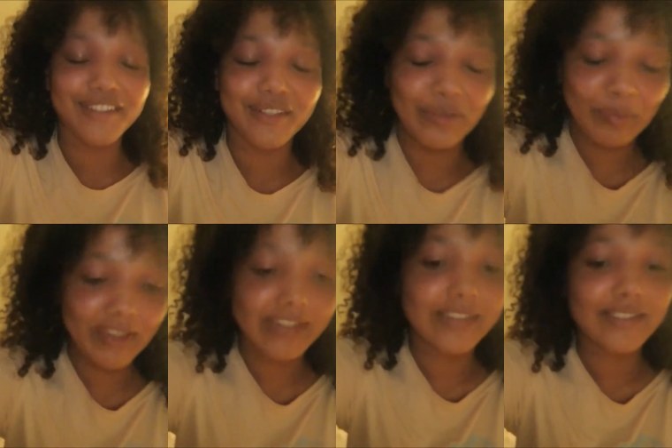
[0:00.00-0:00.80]
no,
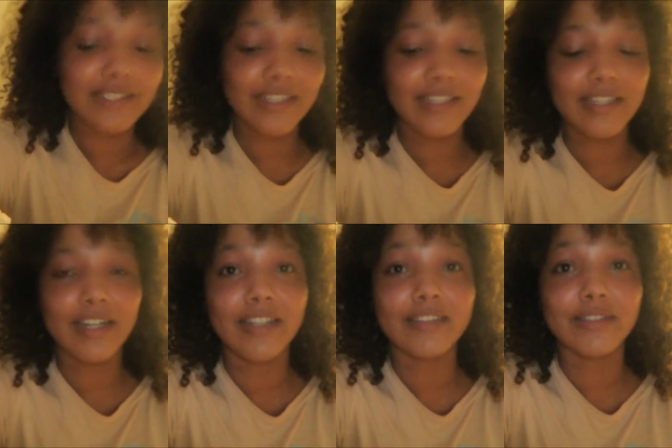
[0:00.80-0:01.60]
but
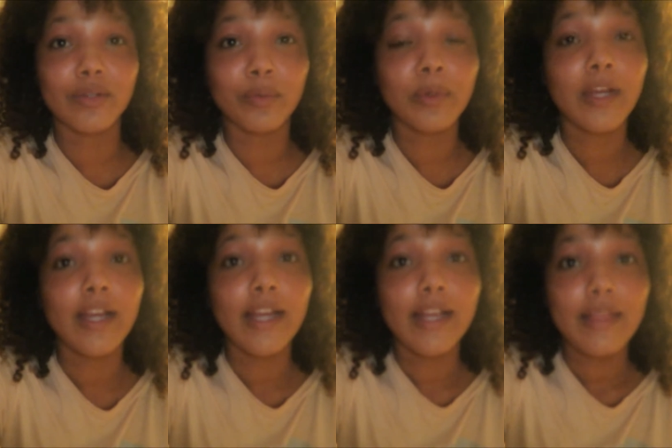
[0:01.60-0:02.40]
I just hope
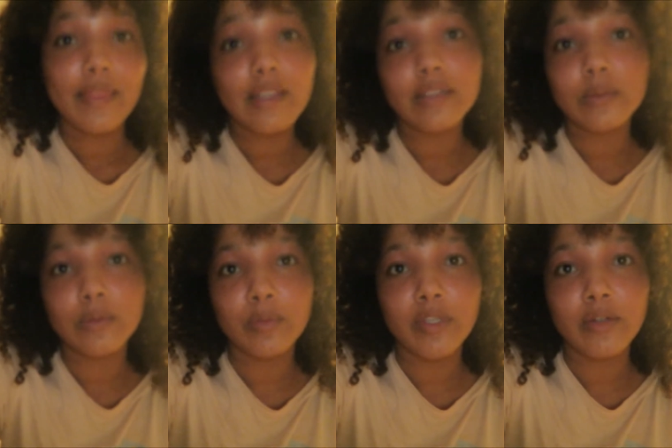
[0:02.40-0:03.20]
this
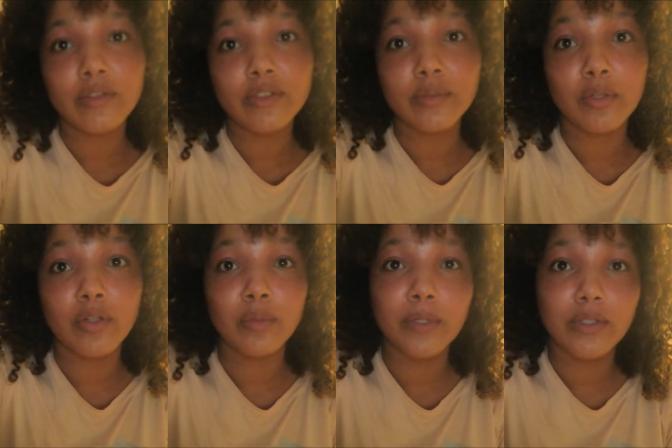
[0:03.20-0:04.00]
will be over
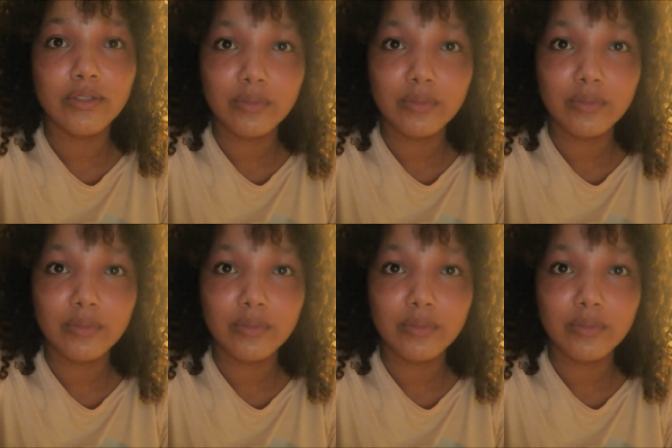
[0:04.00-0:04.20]
tomorrow because